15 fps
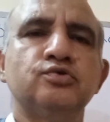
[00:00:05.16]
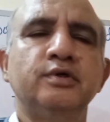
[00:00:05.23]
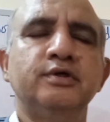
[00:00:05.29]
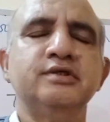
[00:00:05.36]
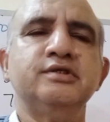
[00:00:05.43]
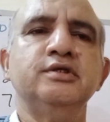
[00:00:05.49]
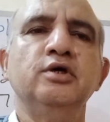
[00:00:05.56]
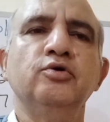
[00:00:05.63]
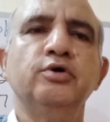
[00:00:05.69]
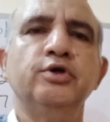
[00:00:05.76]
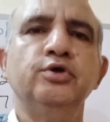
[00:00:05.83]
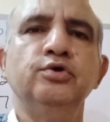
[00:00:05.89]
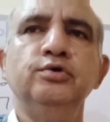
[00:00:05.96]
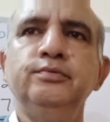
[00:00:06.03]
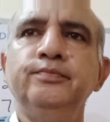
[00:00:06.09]
students, how are
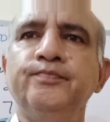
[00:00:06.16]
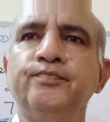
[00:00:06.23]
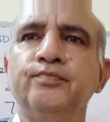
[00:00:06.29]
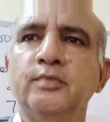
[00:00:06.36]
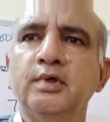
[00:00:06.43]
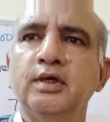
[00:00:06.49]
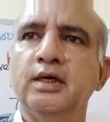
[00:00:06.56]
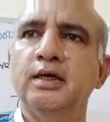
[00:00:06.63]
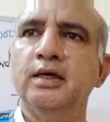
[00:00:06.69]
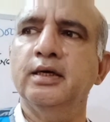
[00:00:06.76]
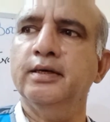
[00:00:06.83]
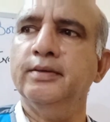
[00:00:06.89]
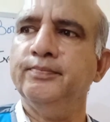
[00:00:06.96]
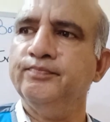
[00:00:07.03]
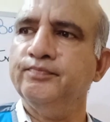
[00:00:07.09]
you?
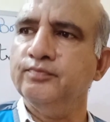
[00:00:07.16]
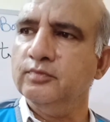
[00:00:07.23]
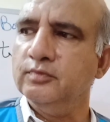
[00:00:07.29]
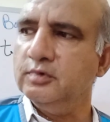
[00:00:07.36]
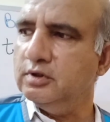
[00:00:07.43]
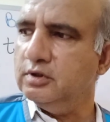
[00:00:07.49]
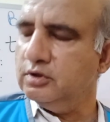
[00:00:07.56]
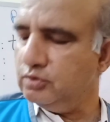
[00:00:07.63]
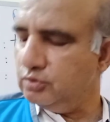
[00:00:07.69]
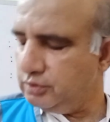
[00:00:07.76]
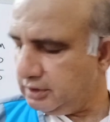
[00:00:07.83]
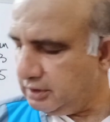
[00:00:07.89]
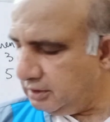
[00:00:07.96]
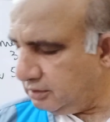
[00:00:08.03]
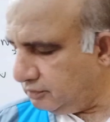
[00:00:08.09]
Uh,
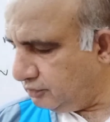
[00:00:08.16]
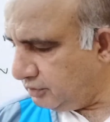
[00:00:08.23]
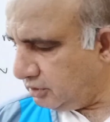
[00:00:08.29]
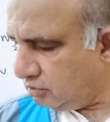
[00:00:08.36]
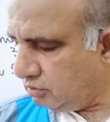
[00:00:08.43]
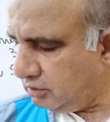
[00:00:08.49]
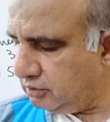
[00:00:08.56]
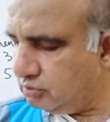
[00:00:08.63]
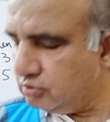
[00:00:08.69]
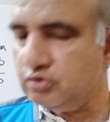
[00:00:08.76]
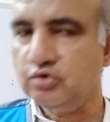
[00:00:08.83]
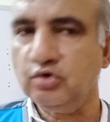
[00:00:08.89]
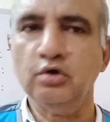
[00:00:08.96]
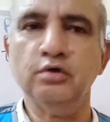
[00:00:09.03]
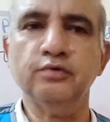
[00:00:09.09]
Today we are going to
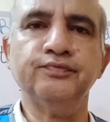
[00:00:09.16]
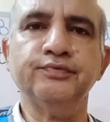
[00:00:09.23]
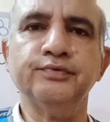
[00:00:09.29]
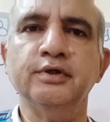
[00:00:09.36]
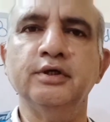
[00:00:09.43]
solve